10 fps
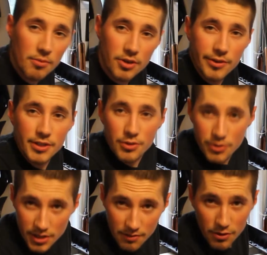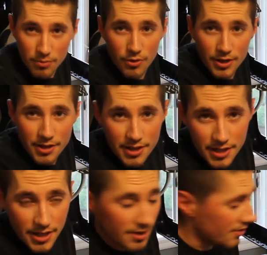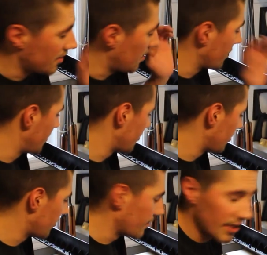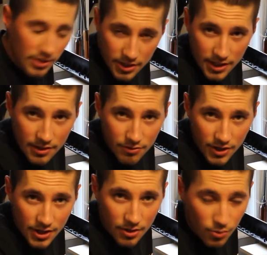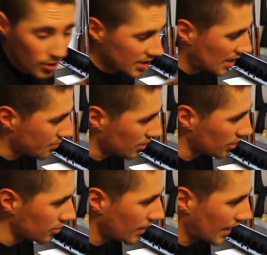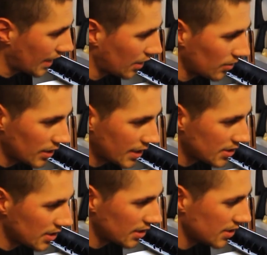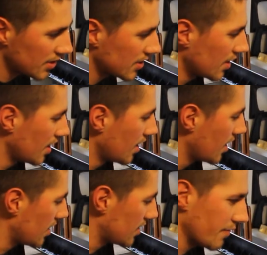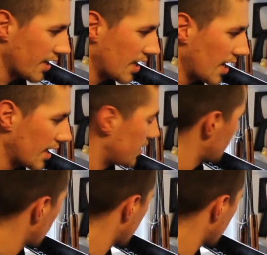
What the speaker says: I'm going to save you the boring details. I'm going to do a little bit of looking and find out what types of glue I can utilize on this. See if I can't get this